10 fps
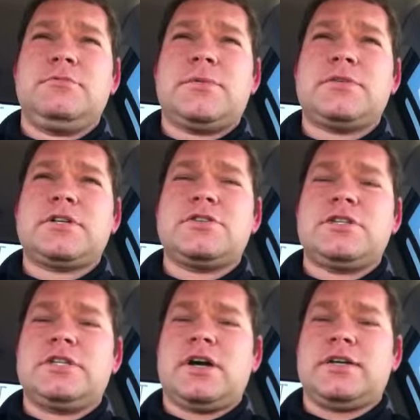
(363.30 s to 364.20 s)
Maybe it's because you
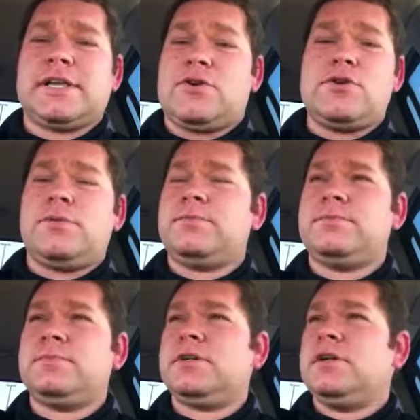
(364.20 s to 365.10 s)
detox. I don't know.
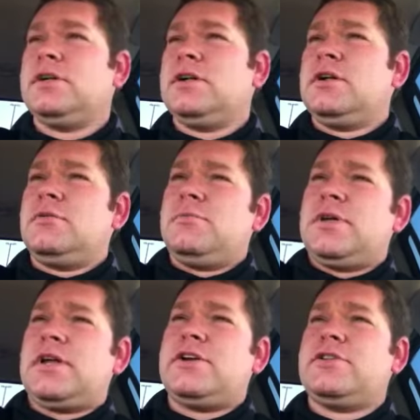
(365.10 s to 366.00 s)

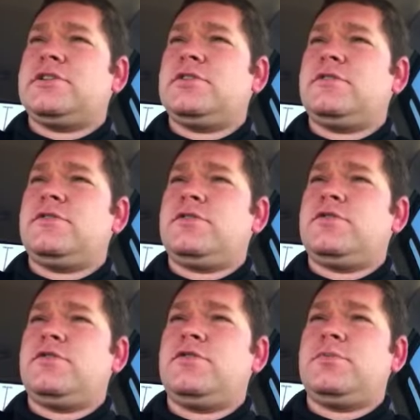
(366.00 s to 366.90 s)
But I hear that
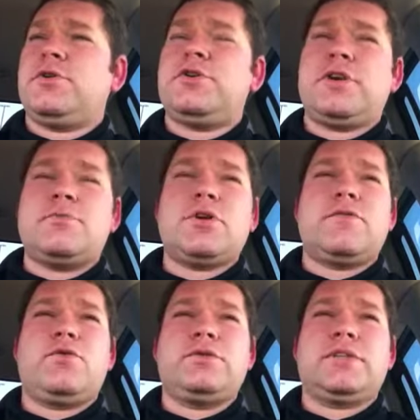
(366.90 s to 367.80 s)
you feel pretty good. I'm
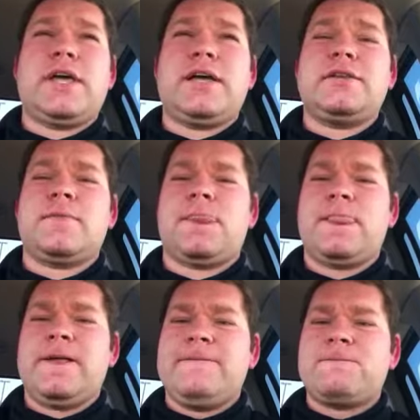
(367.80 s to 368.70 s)
looking forward to that.
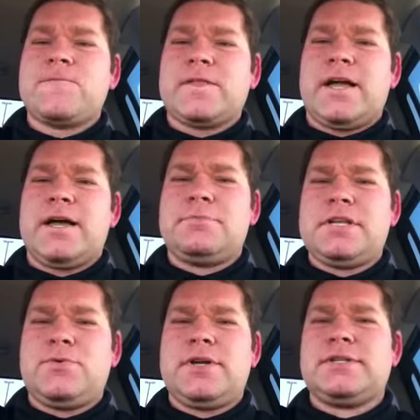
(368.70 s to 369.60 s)
But
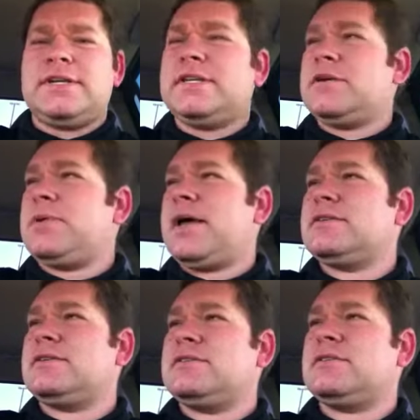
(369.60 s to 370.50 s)
anyways, I need to get
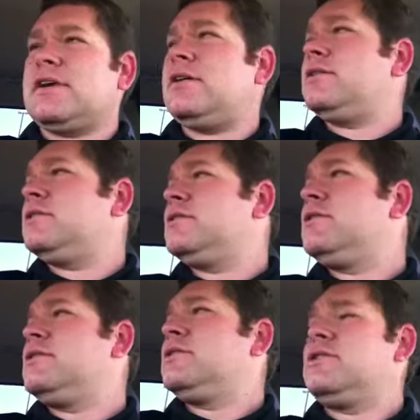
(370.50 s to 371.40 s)
past this
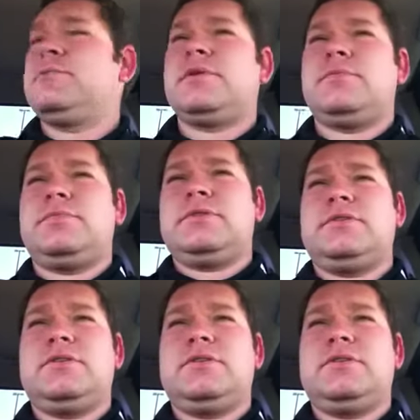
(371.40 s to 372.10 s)
little bit of